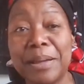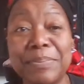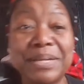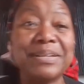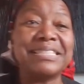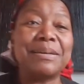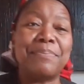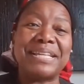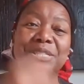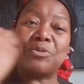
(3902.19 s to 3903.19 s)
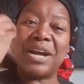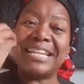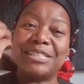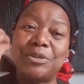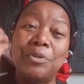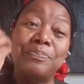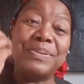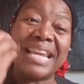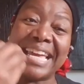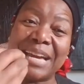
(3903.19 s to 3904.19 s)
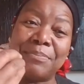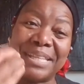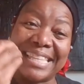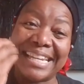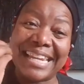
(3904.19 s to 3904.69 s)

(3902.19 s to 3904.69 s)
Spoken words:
because the Botswana don't play about the